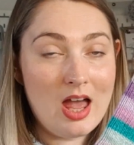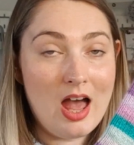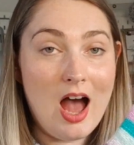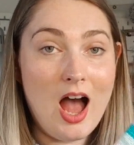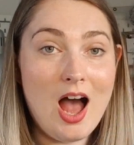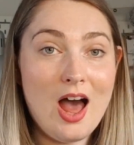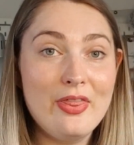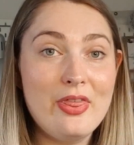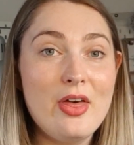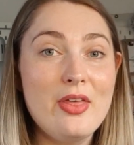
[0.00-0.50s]

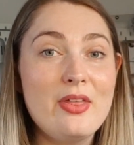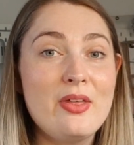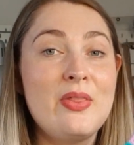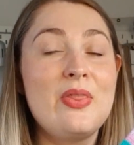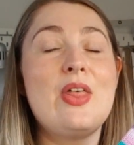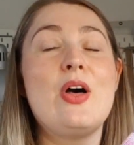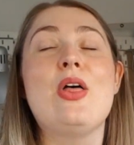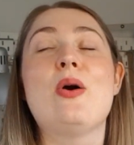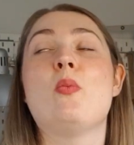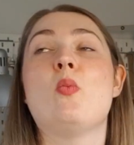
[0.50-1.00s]
Other than
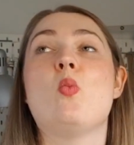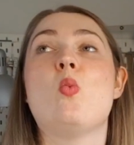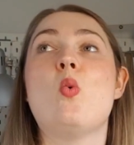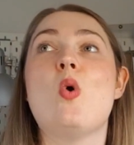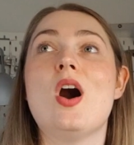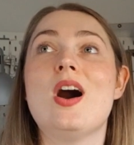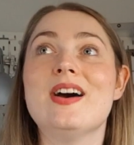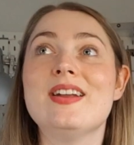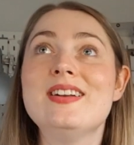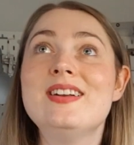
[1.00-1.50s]
that
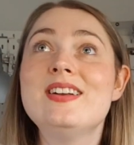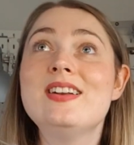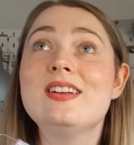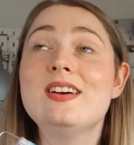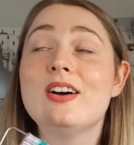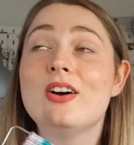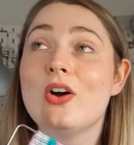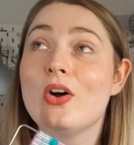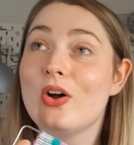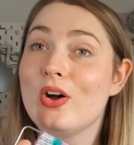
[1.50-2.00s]
one
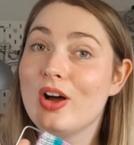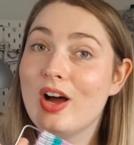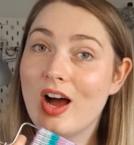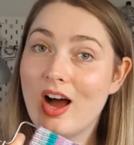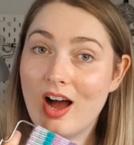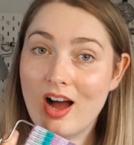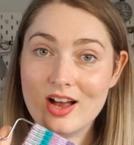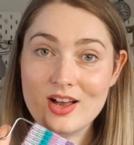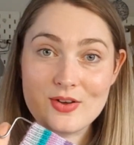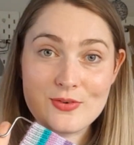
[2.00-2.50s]

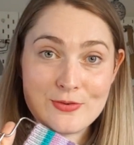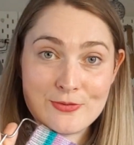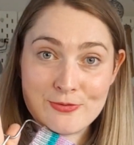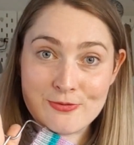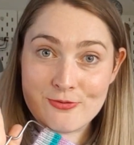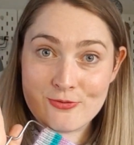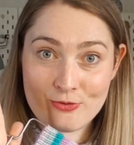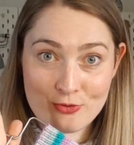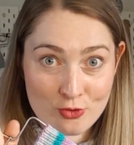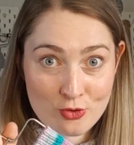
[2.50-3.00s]

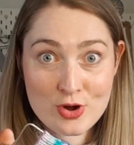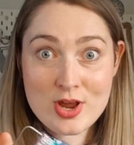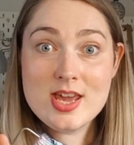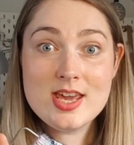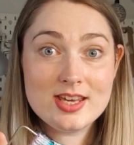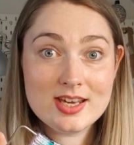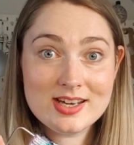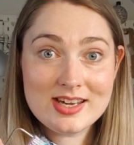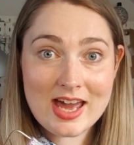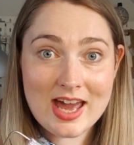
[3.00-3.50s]

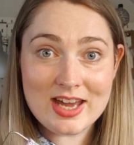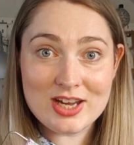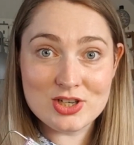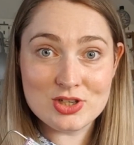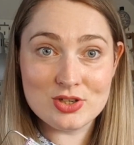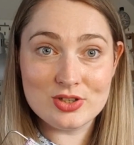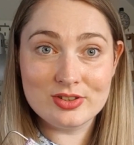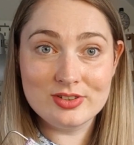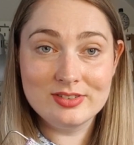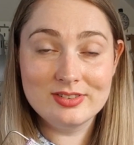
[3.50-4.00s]
freak
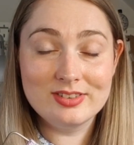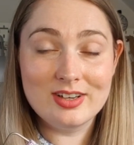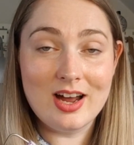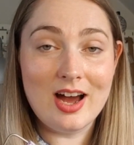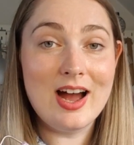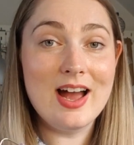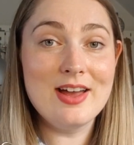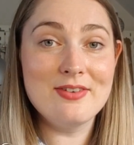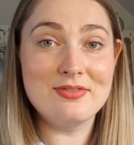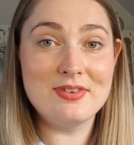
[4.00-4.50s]
occasion,
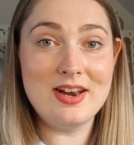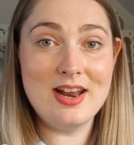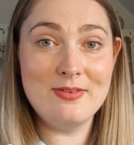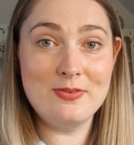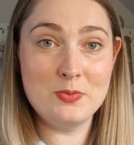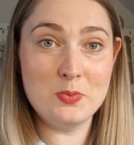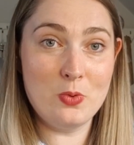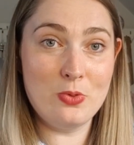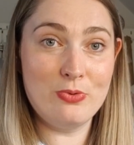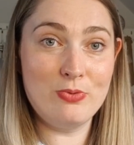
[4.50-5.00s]
I have never
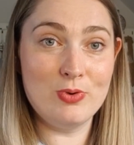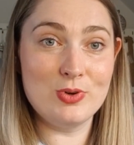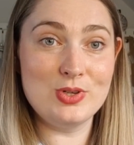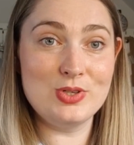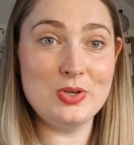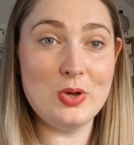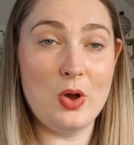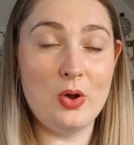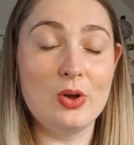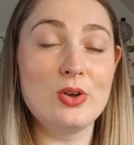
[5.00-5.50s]
worn through a
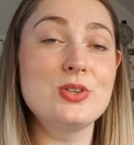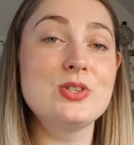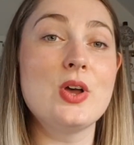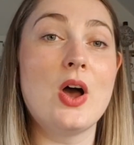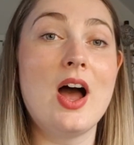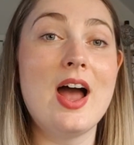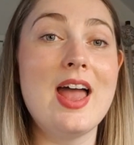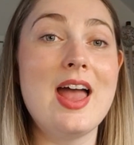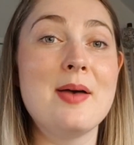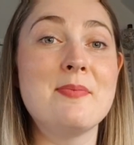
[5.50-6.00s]
sock. So
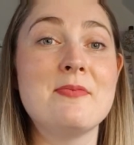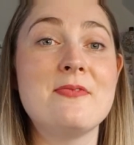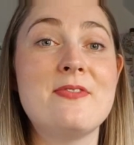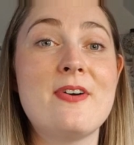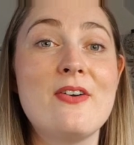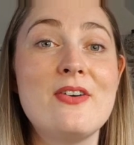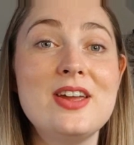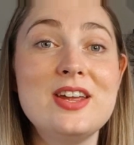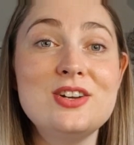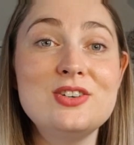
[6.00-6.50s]
I am
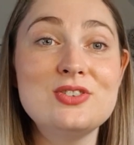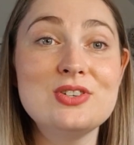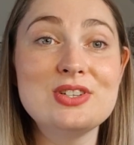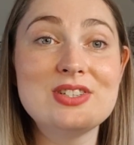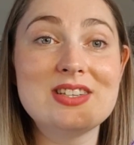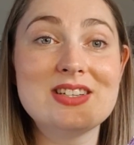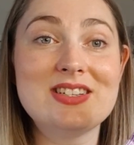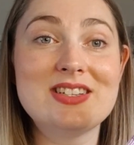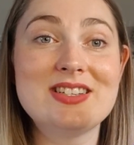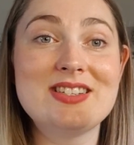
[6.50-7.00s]
very
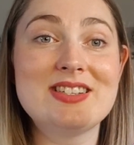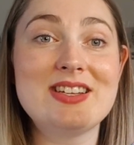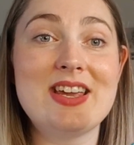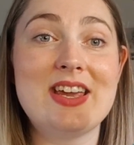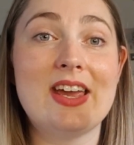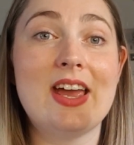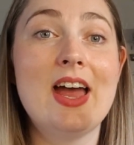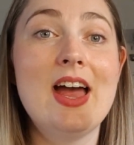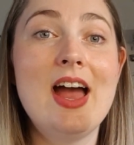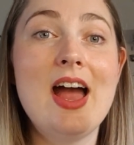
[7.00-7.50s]
interested to
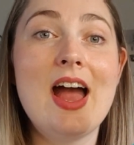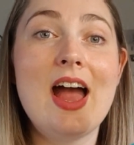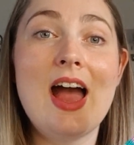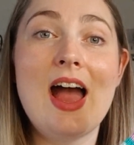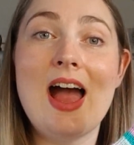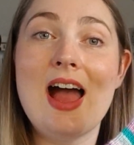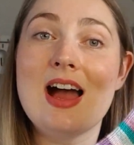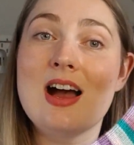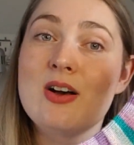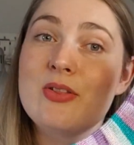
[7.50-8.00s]
see
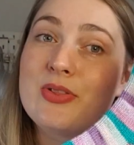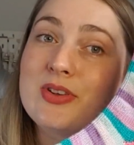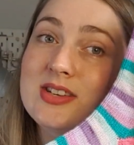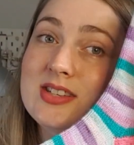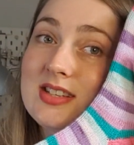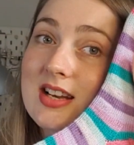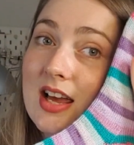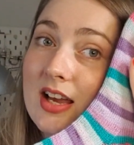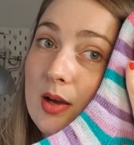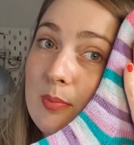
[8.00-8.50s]
how
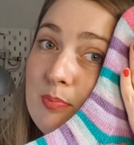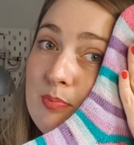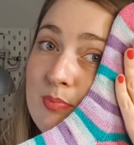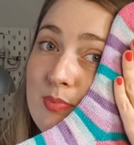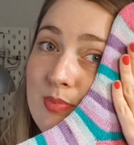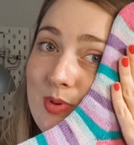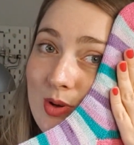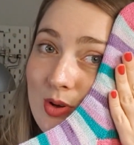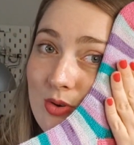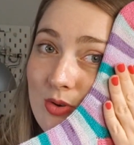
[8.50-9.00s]
this like
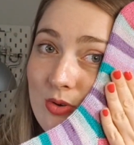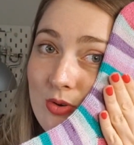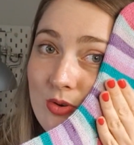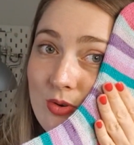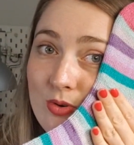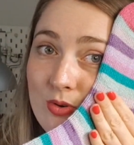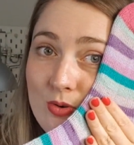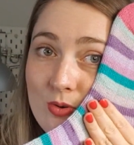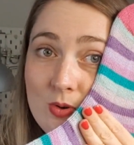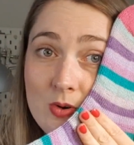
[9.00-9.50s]

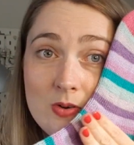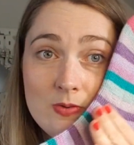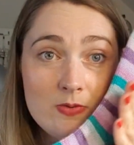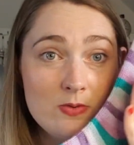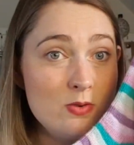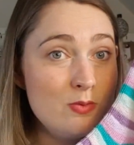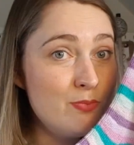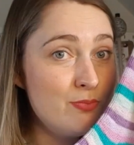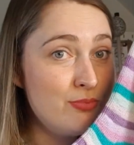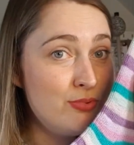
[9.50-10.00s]

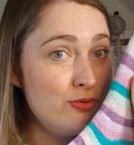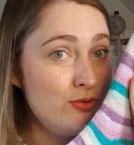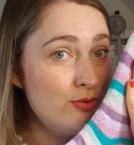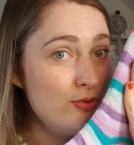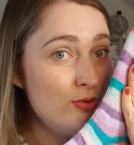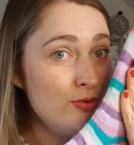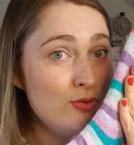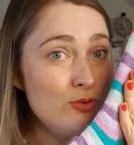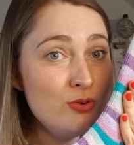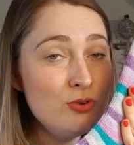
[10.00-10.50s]

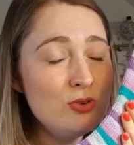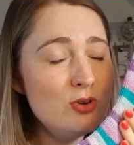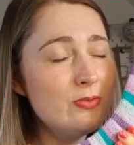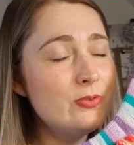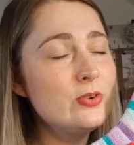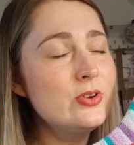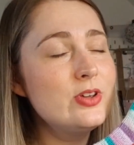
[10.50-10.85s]
beautiful